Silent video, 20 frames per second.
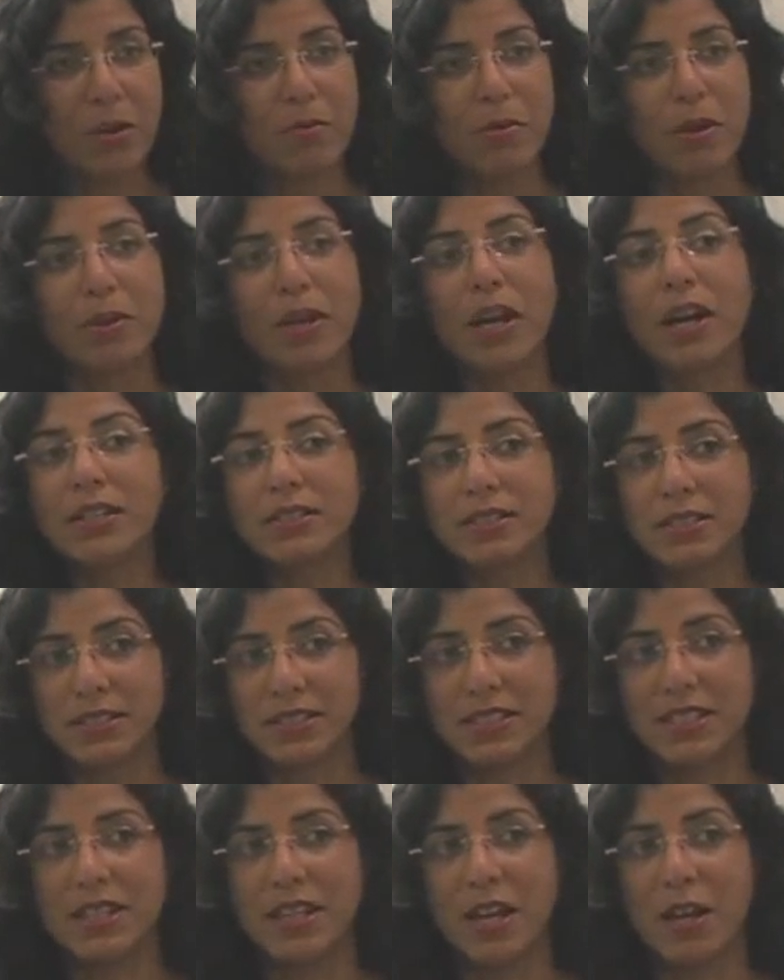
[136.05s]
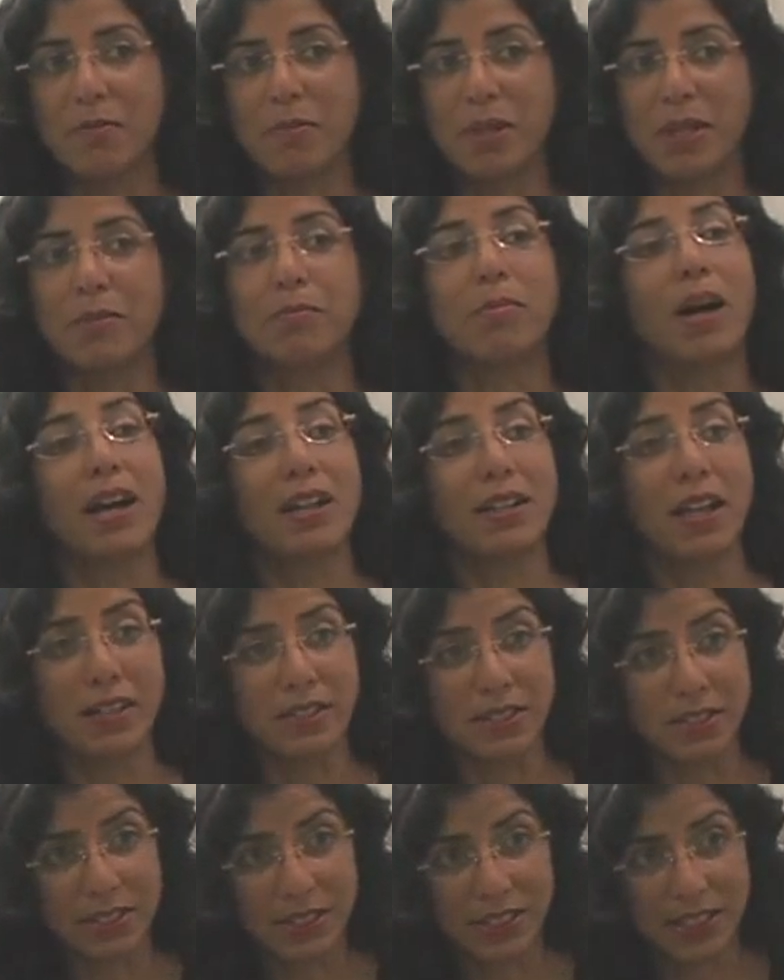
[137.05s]
but we also see them in
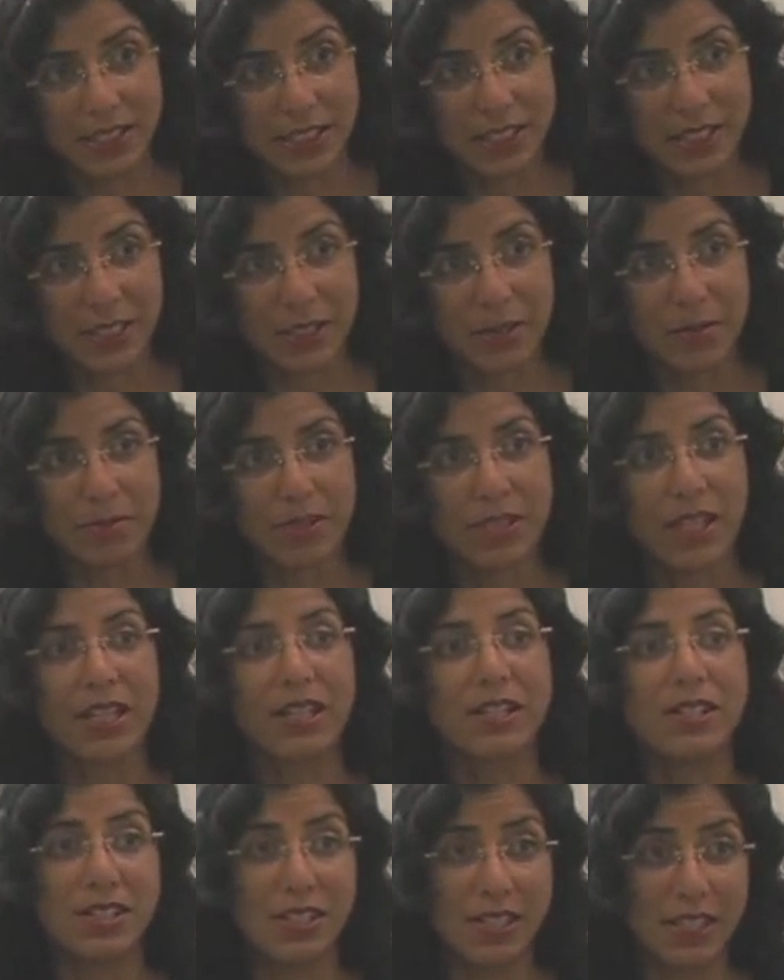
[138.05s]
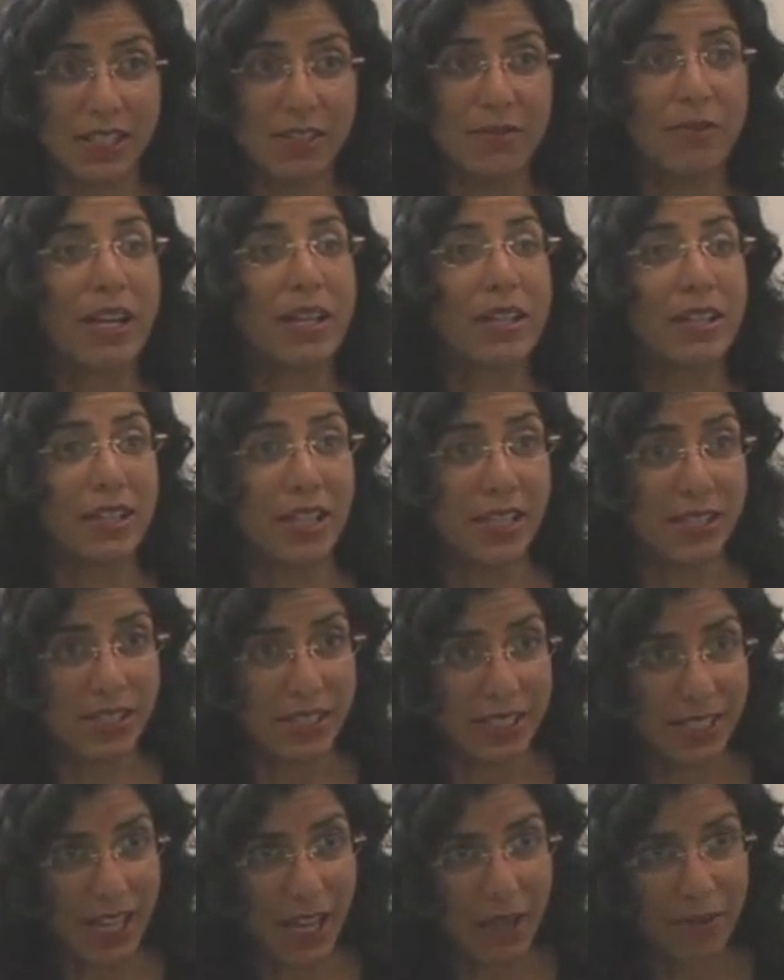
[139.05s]
biological systems like gene
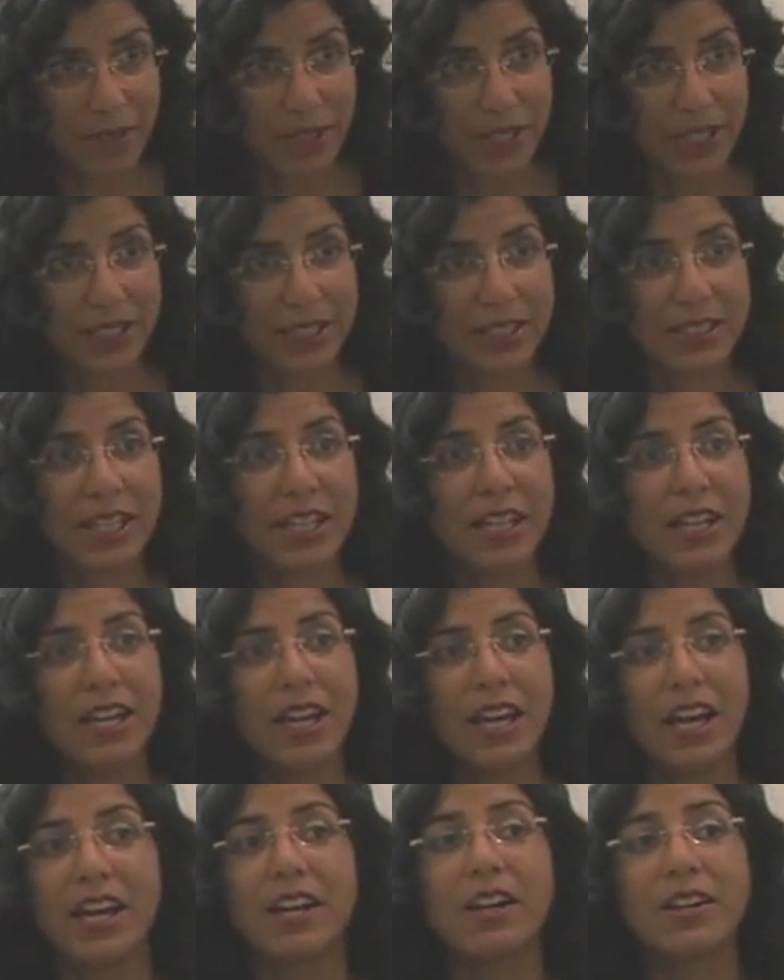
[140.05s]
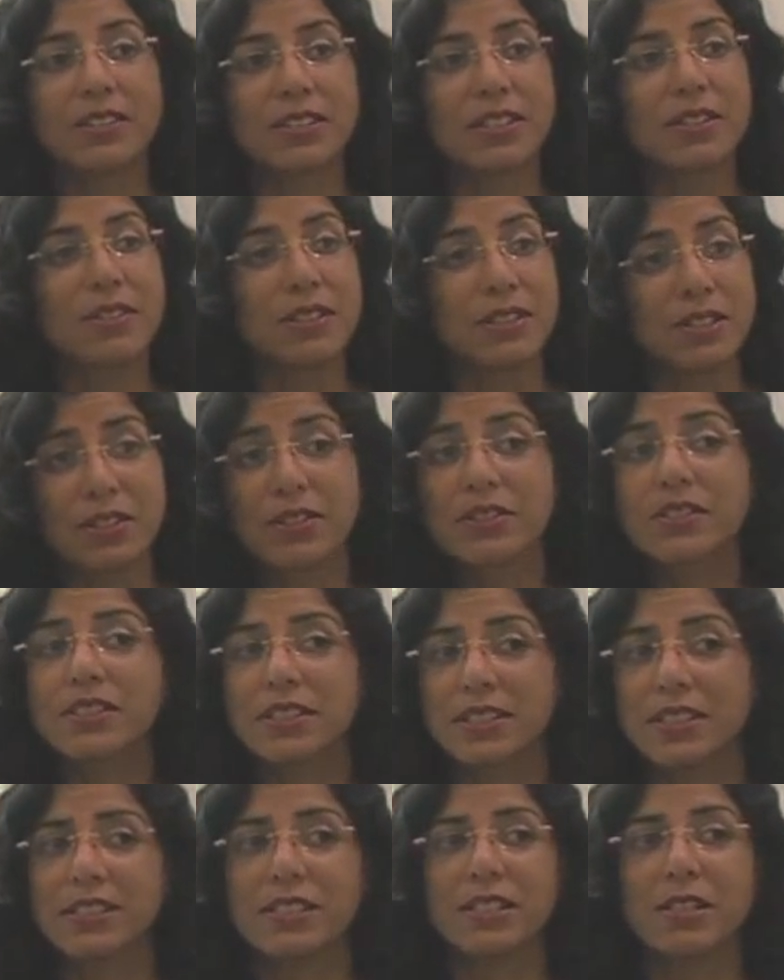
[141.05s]
regulation networks, and also in
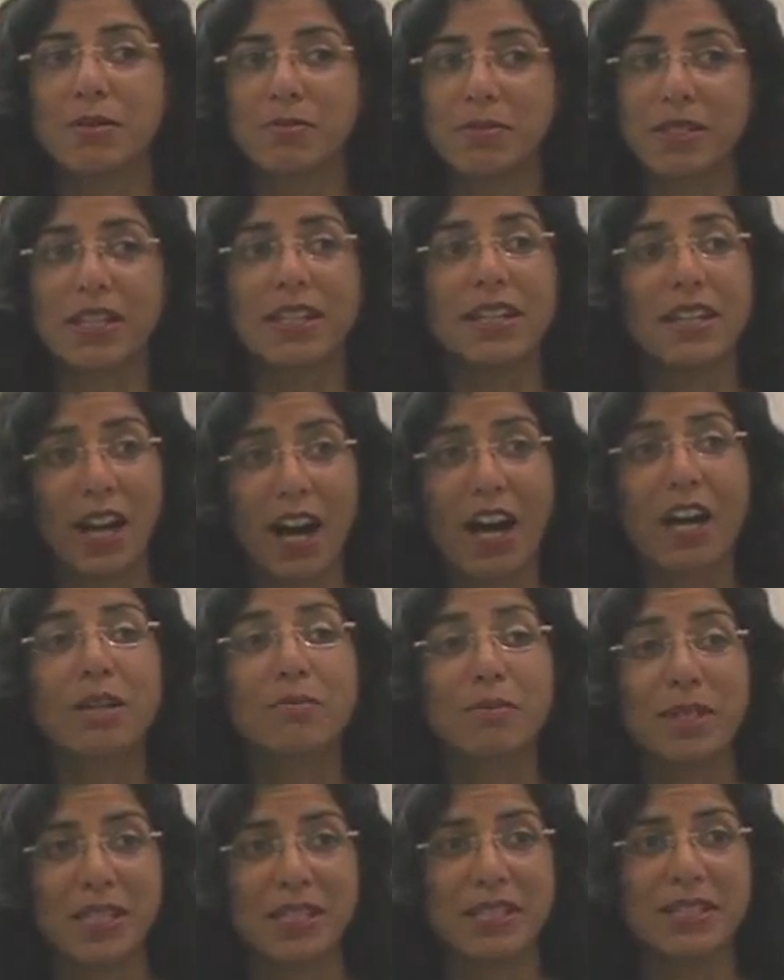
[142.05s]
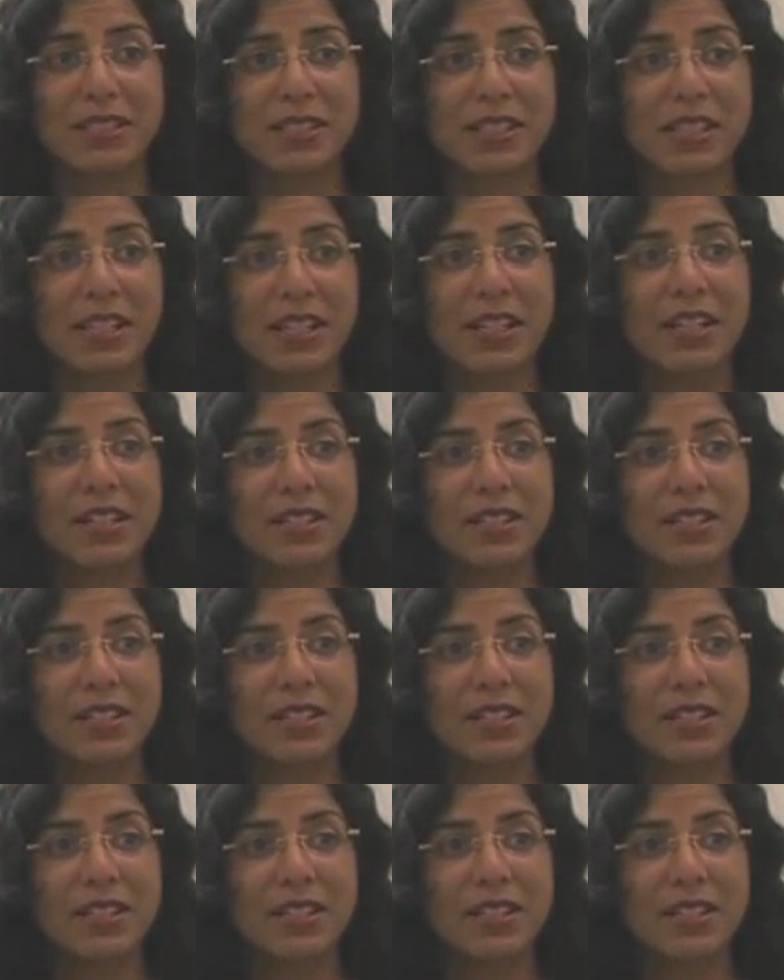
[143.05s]
social systems like economies.